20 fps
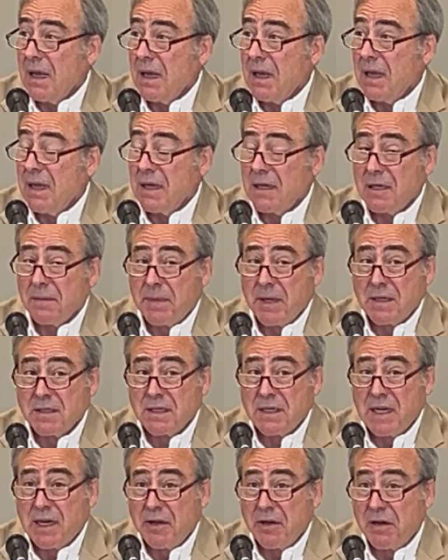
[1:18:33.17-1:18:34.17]
It depends
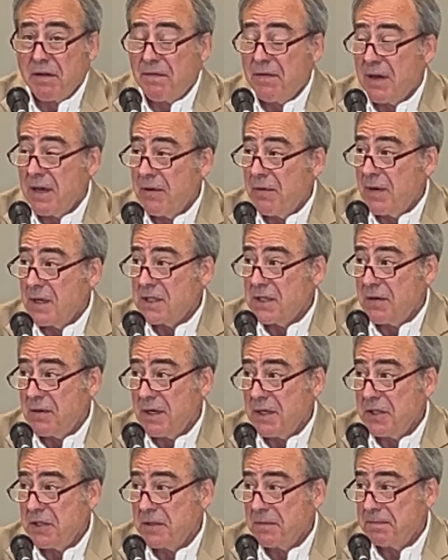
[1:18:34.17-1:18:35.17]
on how you define
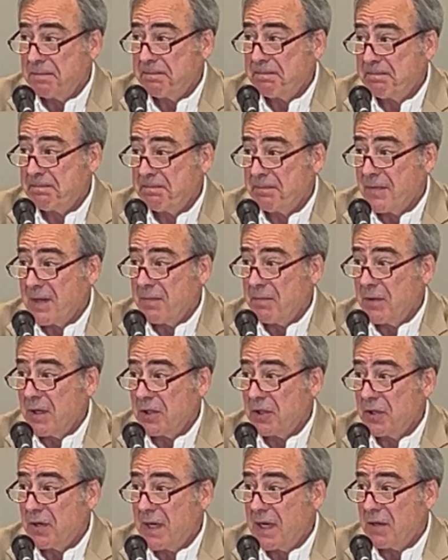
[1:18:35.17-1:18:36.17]
restoration. I'm not
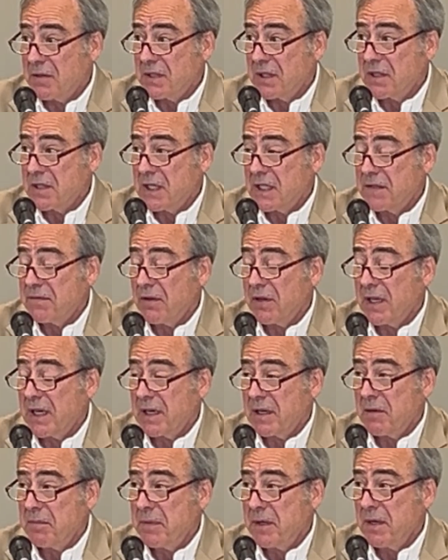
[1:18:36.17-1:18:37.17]
sure how successful that
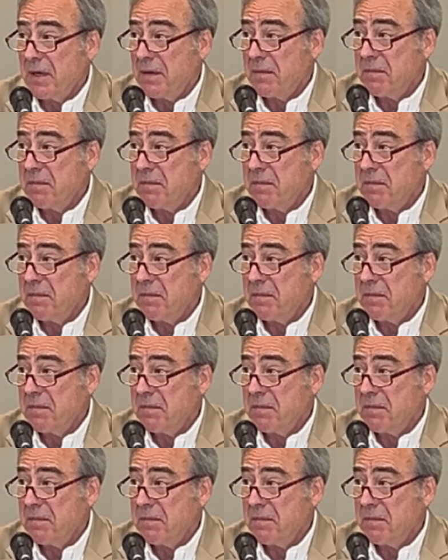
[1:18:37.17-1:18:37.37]
can be.